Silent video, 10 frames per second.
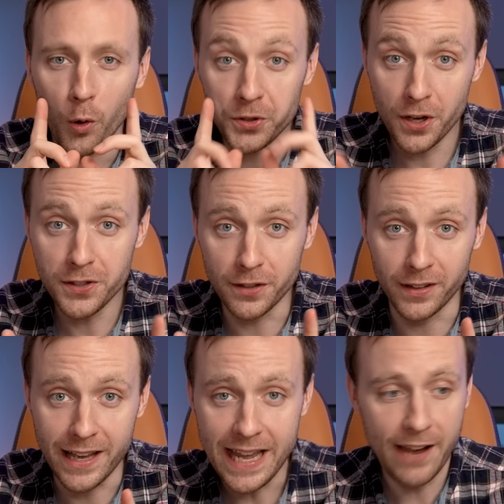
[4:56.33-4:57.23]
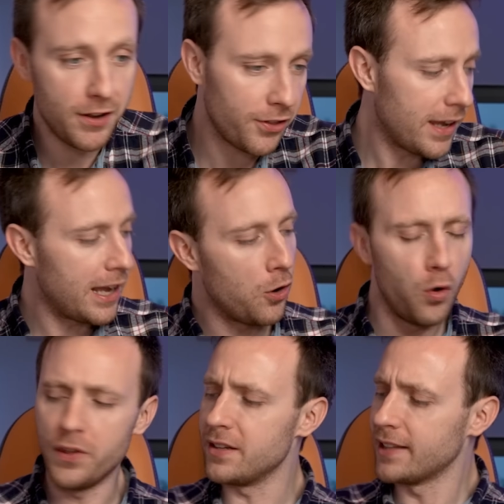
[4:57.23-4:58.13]
Alternatively, if you're thinking
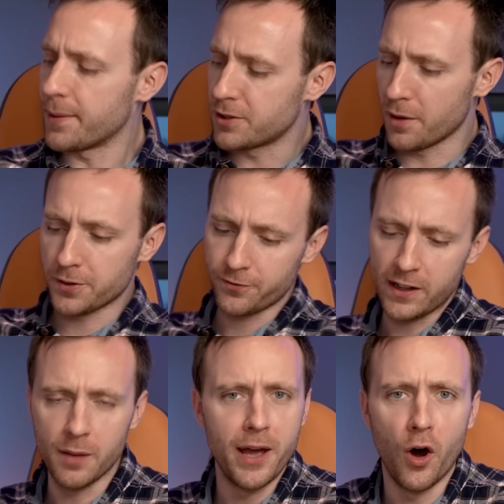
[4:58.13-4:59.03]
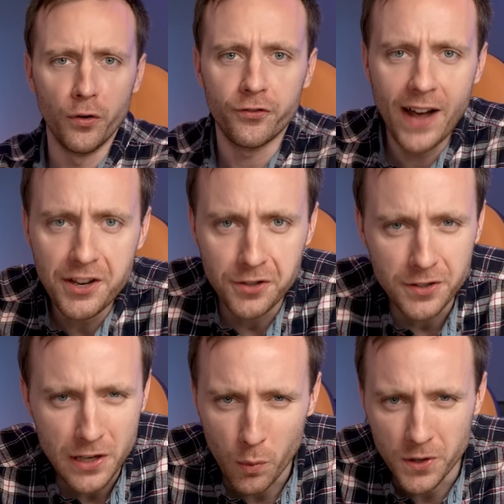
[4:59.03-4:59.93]
all these laptops feel a bit
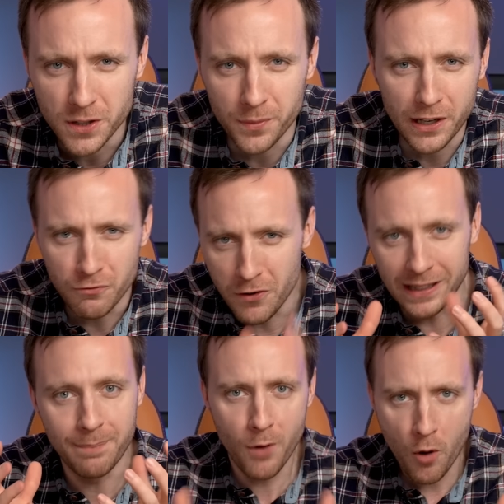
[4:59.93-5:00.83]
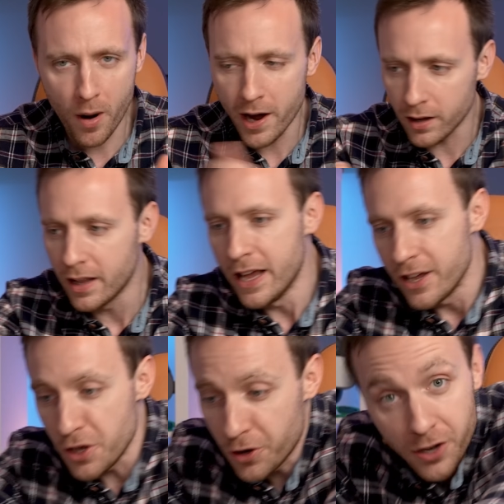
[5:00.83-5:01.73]
old-fashioned and you want something really mobile,
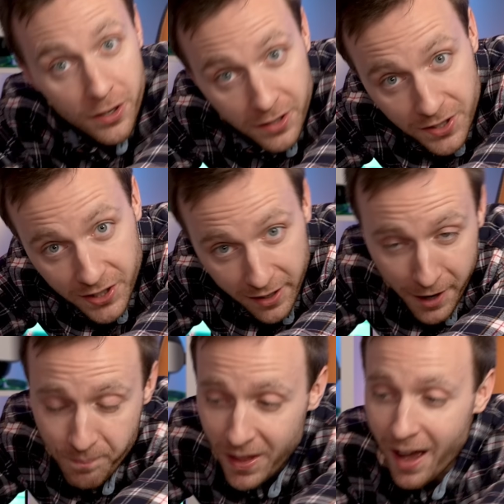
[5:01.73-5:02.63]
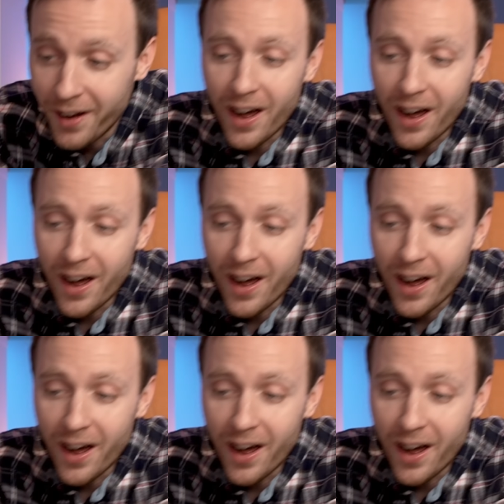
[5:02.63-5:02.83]
you could consider an